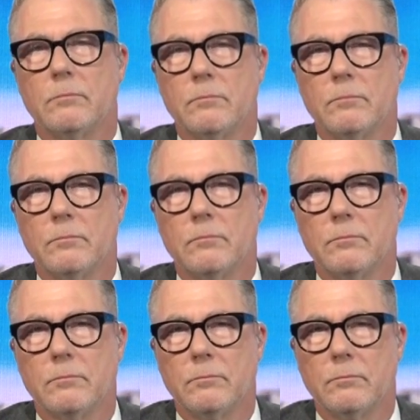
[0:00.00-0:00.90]

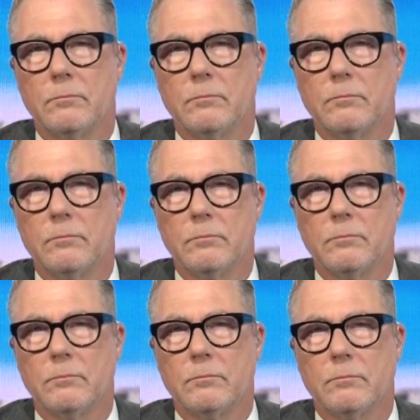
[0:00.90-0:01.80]

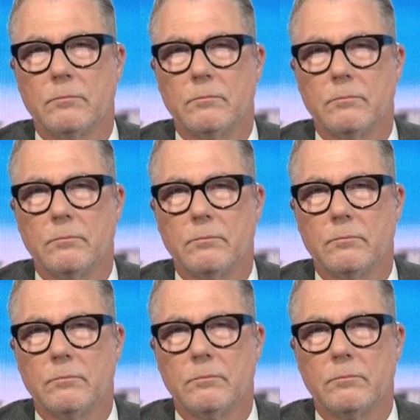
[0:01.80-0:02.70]

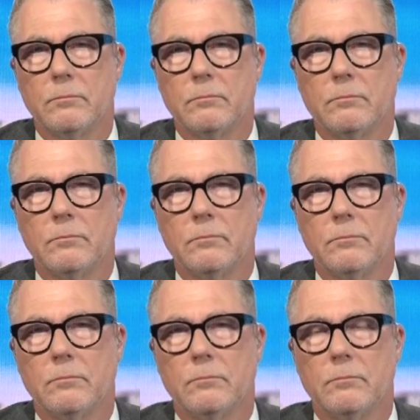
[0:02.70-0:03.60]

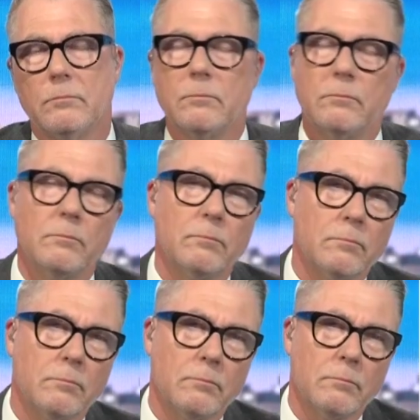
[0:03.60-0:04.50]

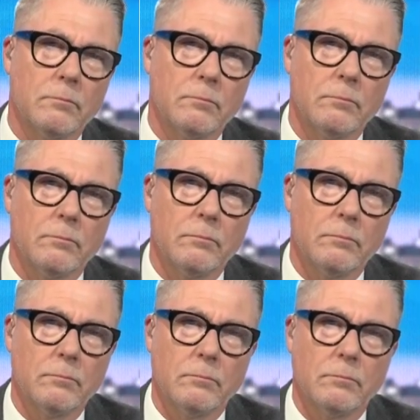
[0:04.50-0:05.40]

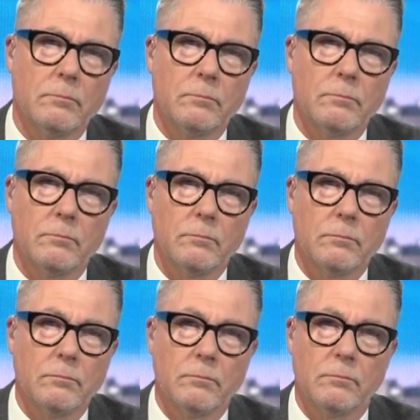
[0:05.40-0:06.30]

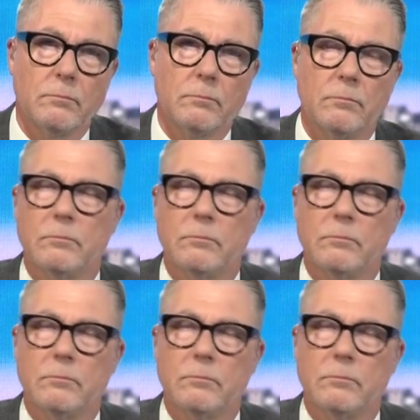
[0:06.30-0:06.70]
No words are spoken by the person on screen.